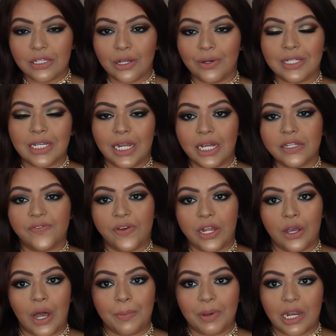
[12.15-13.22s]
So in today's
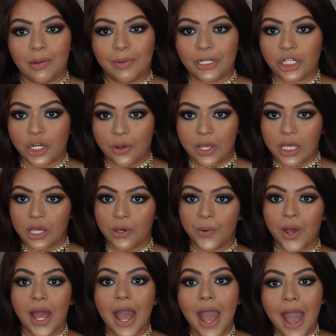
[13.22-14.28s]
video I'm going to be showing
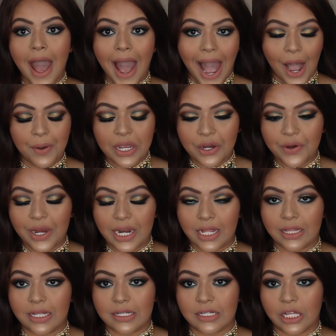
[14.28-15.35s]
you how I
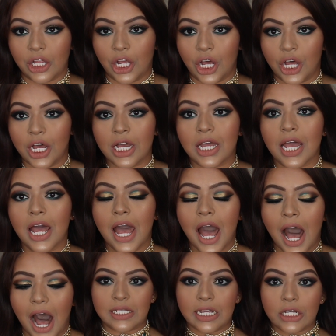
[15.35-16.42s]
created this look.
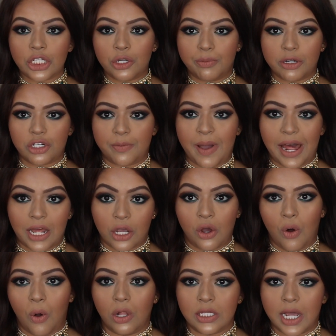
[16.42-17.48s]
It's like a super dramatic
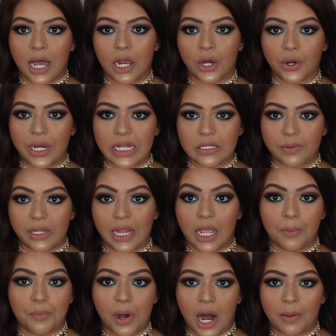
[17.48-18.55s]
gold cut crease with
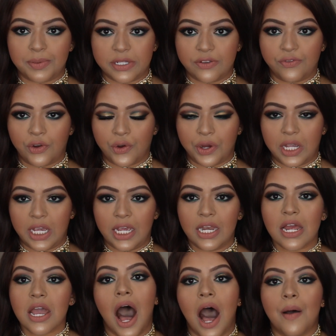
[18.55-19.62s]
like pops of
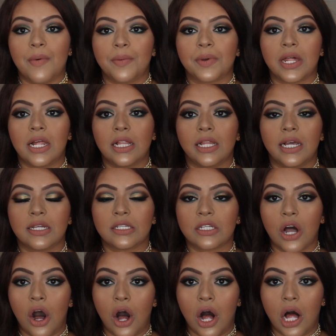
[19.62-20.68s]
green. I'm going to list
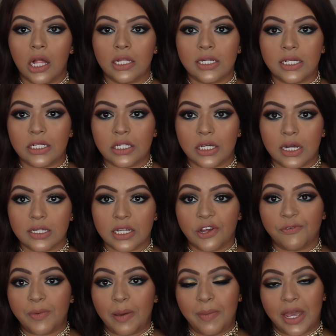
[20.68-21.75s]
all the details
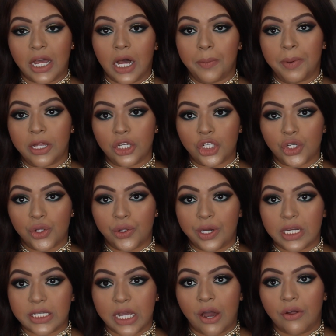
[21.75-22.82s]
of my makeup and
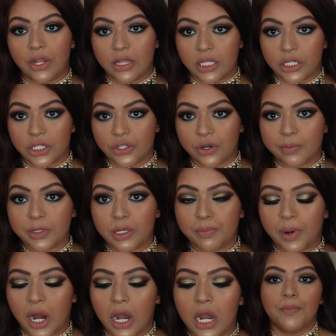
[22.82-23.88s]
jewelry down in the description
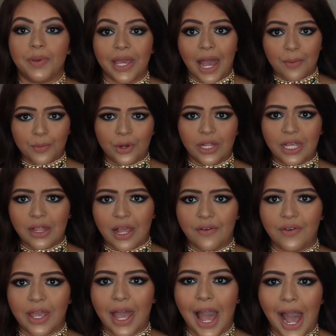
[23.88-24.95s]
bar. But yeah, I'm really
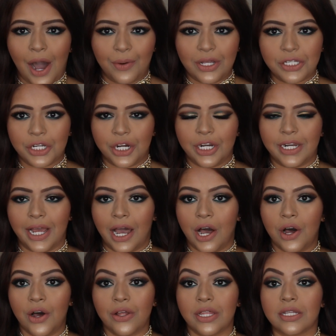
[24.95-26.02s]
loving how it turned
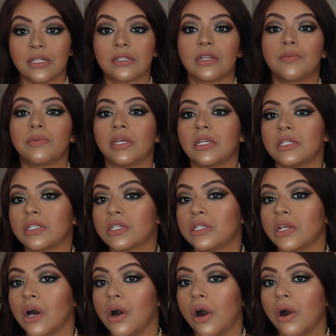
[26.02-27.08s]
out. This is something
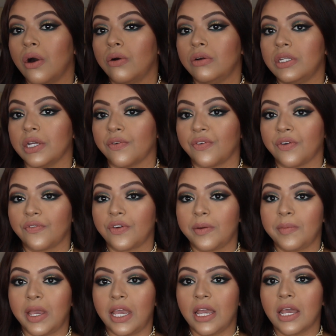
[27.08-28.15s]
so different for
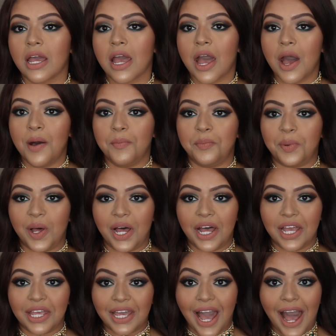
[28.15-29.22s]
me.
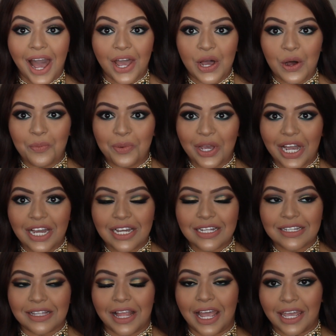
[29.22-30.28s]
But yeah, I hope you
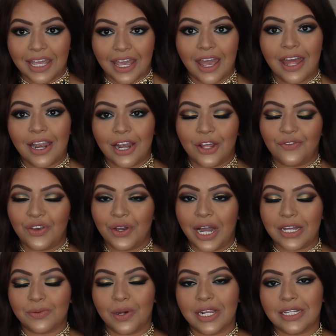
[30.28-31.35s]
guys like it, and if you
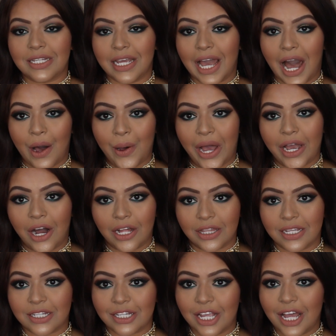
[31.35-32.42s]
guys want to see how I got
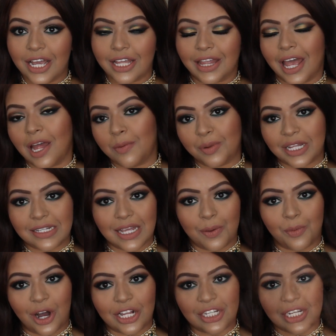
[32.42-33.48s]
this look, then please
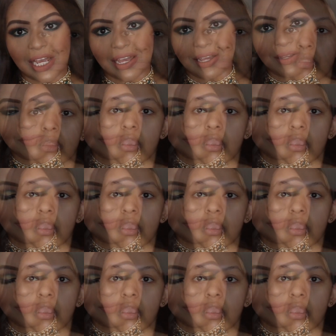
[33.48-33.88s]
keep watching.